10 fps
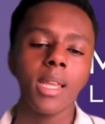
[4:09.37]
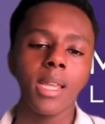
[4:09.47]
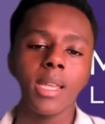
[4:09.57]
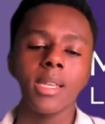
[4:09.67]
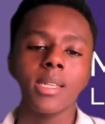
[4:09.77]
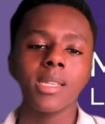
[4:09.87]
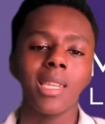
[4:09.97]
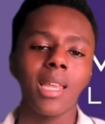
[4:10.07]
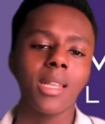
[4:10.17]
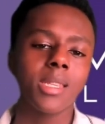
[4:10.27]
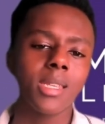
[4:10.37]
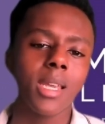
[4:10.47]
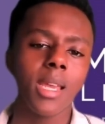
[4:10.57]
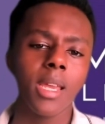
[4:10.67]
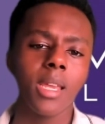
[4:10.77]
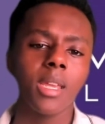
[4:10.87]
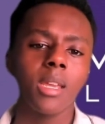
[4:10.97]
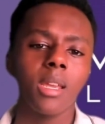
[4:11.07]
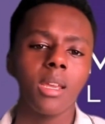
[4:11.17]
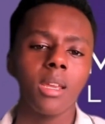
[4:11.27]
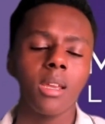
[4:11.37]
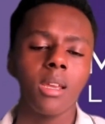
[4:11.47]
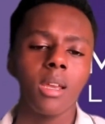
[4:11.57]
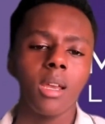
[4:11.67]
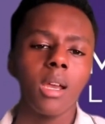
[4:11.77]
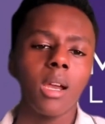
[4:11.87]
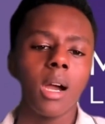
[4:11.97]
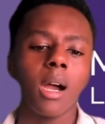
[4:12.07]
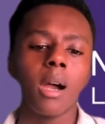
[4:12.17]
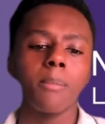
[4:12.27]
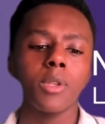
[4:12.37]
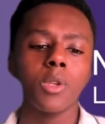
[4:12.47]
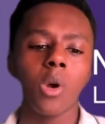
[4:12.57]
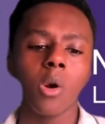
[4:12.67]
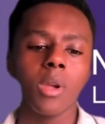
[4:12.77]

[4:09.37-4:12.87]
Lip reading: is, let's say you